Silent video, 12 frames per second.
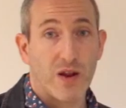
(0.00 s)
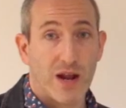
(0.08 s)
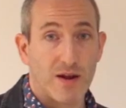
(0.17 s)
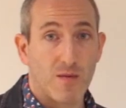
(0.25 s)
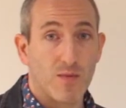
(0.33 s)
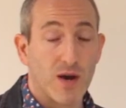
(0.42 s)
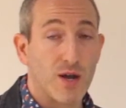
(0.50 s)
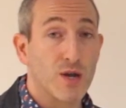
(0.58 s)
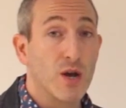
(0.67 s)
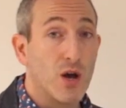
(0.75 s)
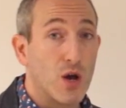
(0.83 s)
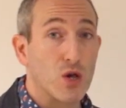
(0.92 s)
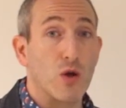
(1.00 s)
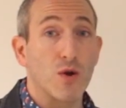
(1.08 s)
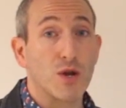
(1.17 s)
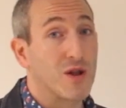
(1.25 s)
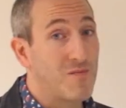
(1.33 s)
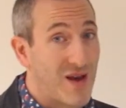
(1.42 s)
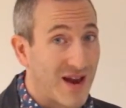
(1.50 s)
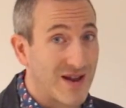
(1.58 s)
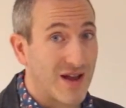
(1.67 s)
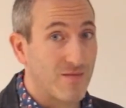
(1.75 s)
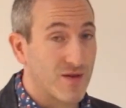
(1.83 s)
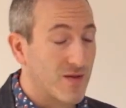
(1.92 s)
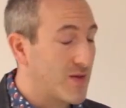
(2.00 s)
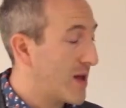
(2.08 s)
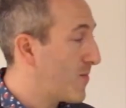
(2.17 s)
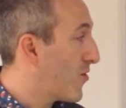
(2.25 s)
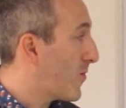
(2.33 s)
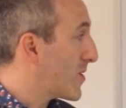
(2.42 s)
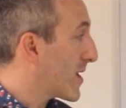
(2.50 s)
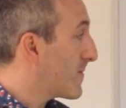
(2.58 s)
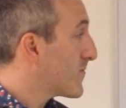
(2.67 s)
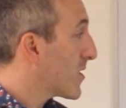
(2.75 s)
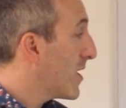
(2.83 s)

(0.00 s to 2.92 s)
the landing page, as long as your domain name's in there properly.